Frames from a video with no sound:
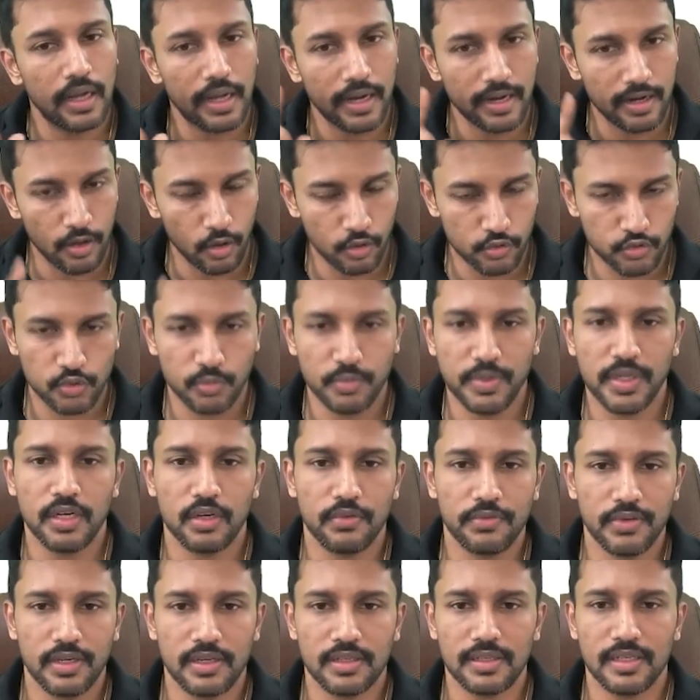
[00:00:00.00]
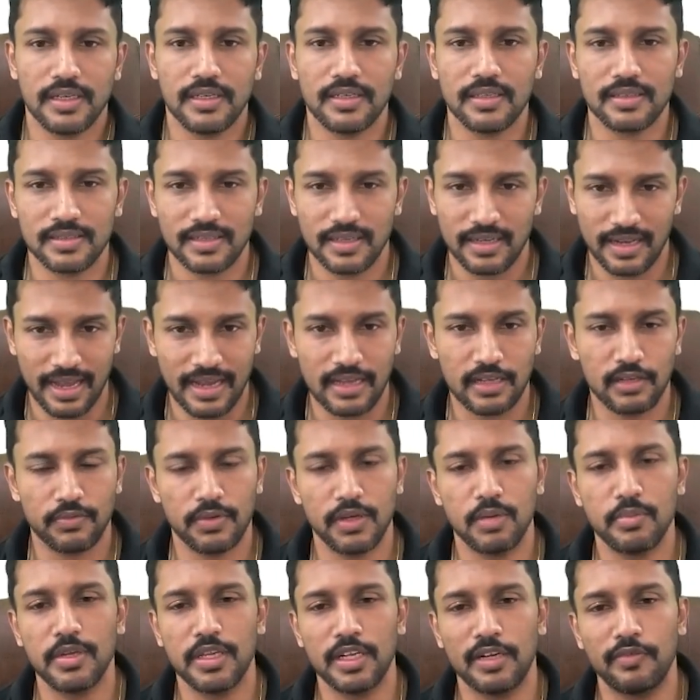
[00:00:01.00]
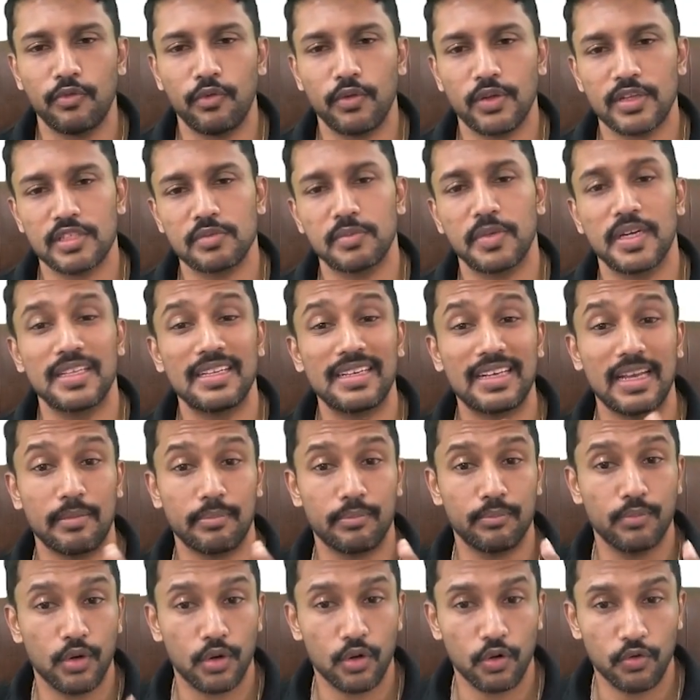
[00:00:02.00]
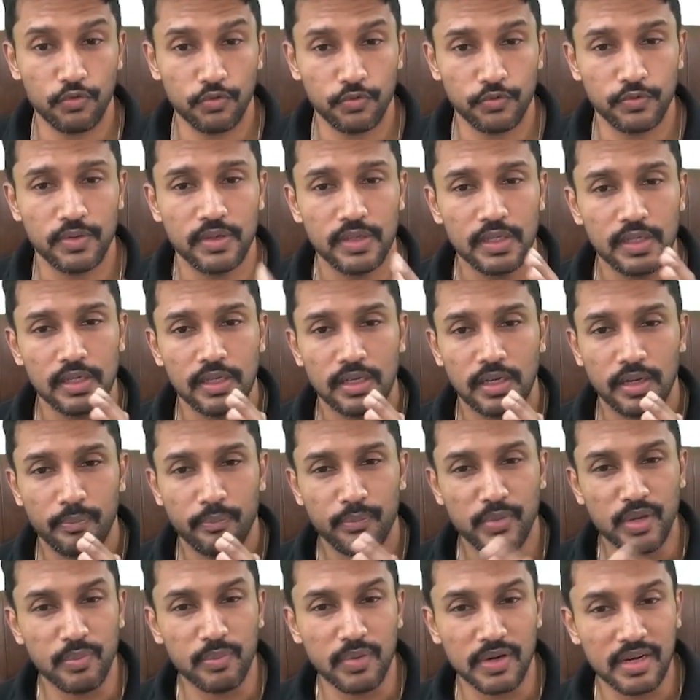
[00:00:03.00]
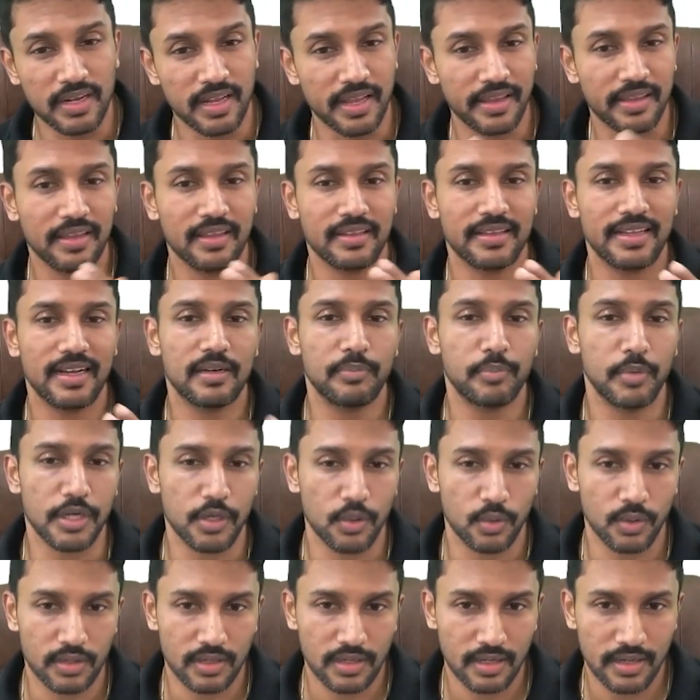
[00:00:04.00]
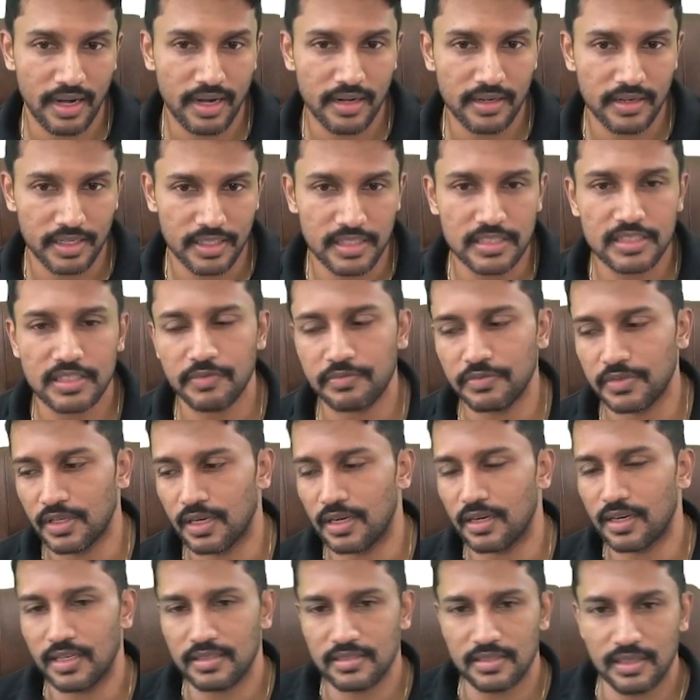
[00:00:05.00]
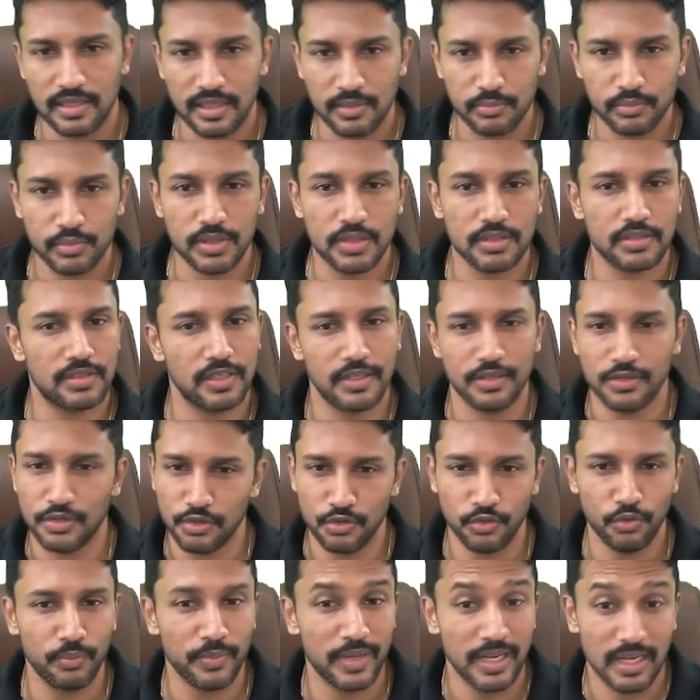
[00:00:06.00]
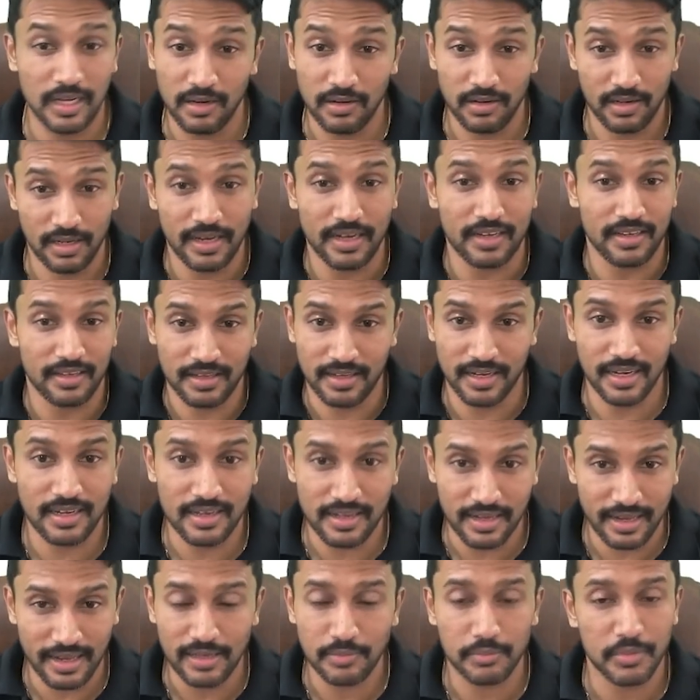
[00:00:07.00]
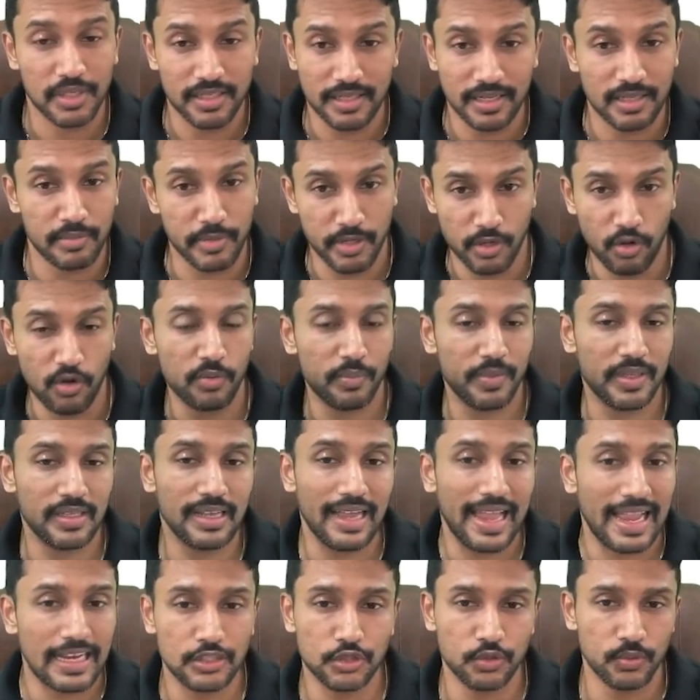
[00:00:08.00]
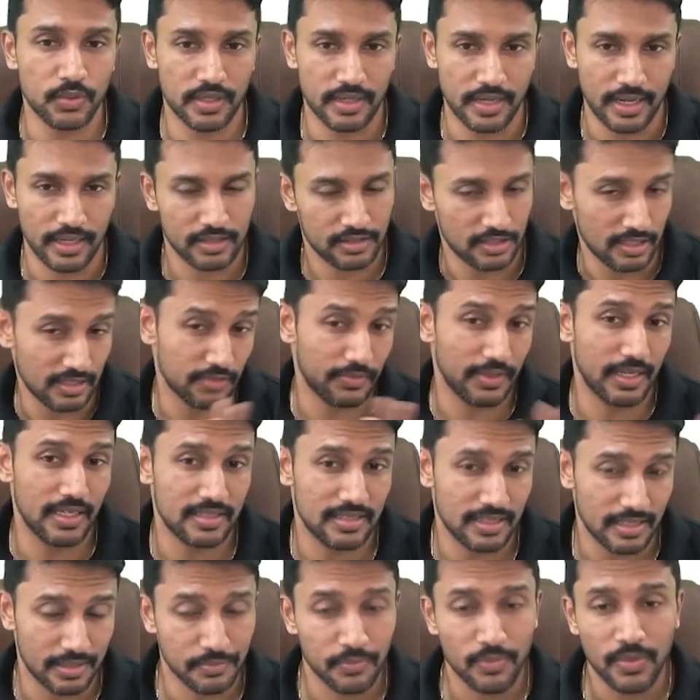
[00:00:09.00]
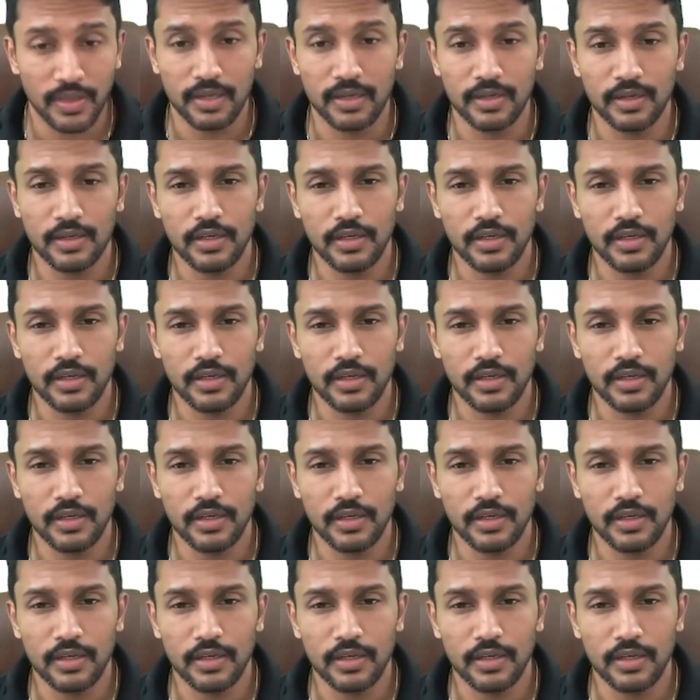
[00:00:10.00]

And also be aware that the rank will be influenced by the number of people taking that particular grant test. If there are lesser numbers, then you will get a great rank, but that may not be the actual rank. That's why I say,